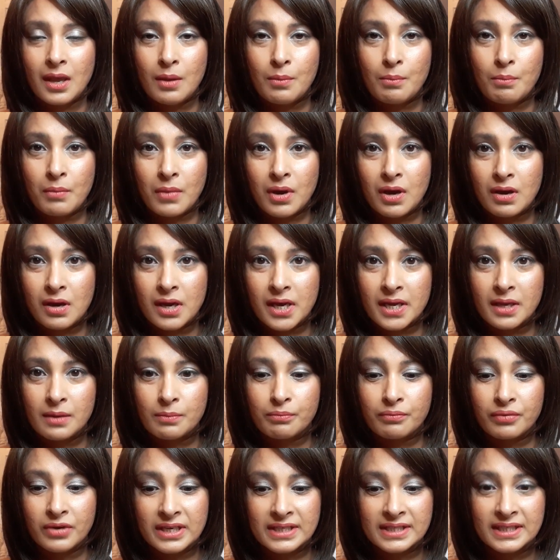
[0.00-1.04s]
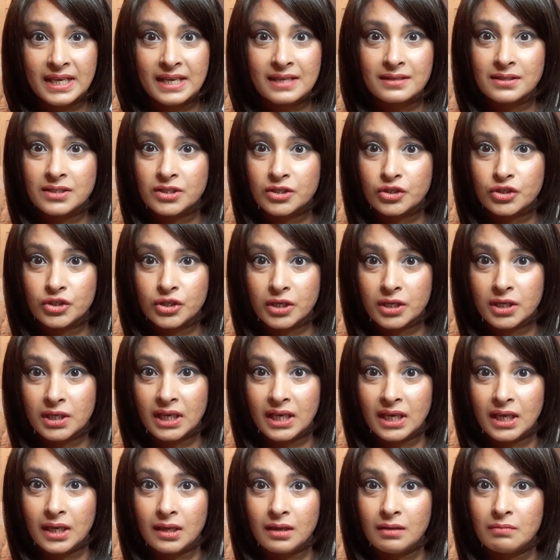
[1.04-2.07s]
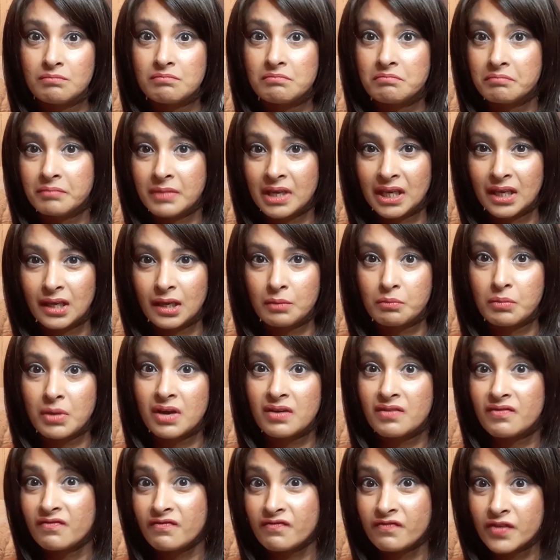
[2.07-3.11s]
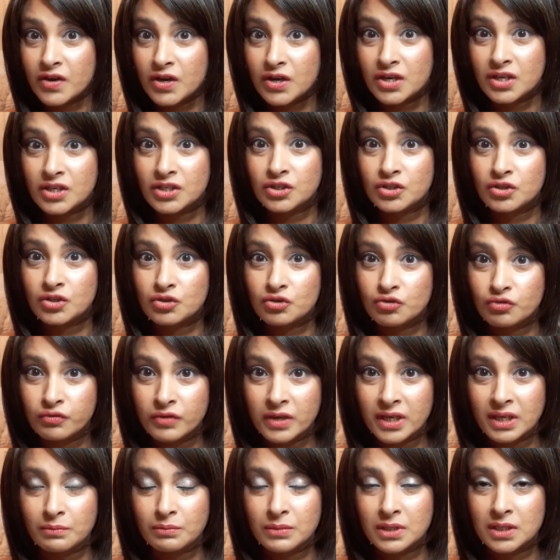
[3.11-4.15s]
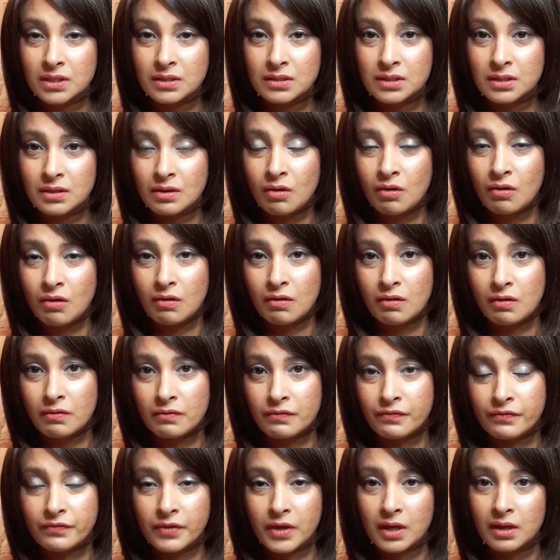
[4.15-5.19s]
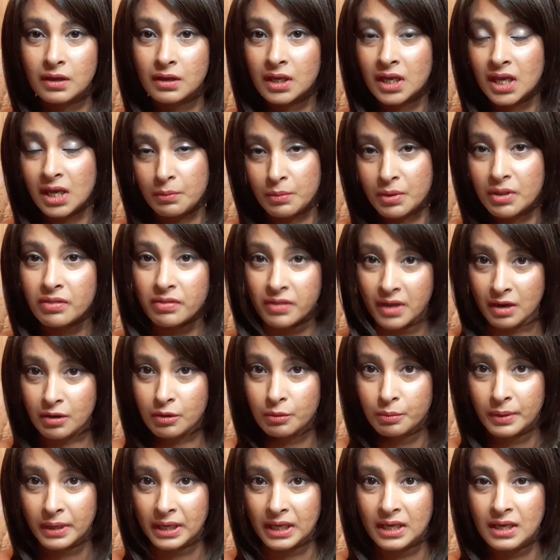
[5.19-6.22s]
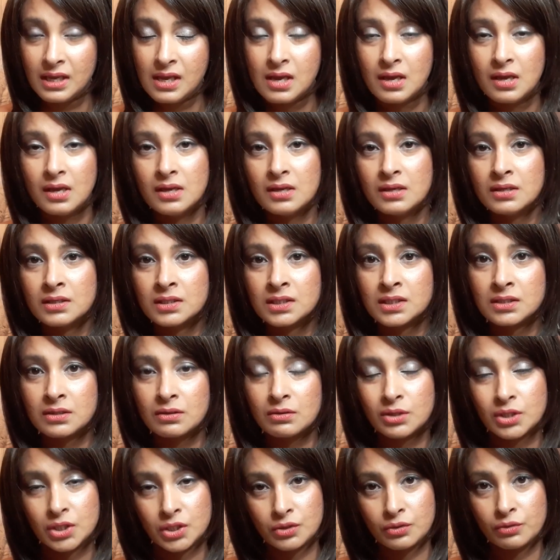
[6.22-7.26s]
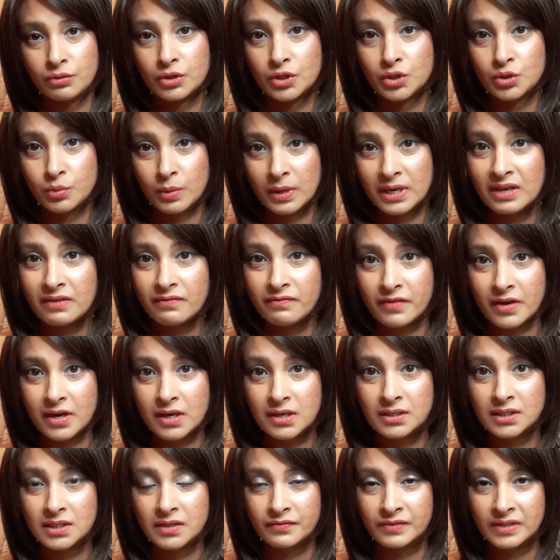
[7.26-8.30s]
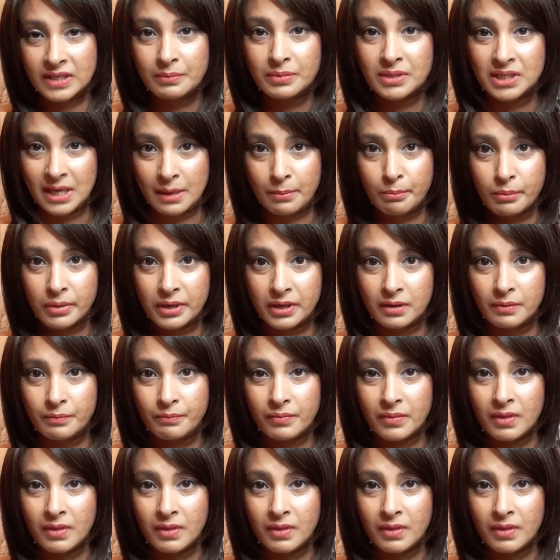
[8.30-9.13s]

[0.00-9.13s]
My breast cancer journey, meaning my first treatment of chemotherapy, started on the 21st of September.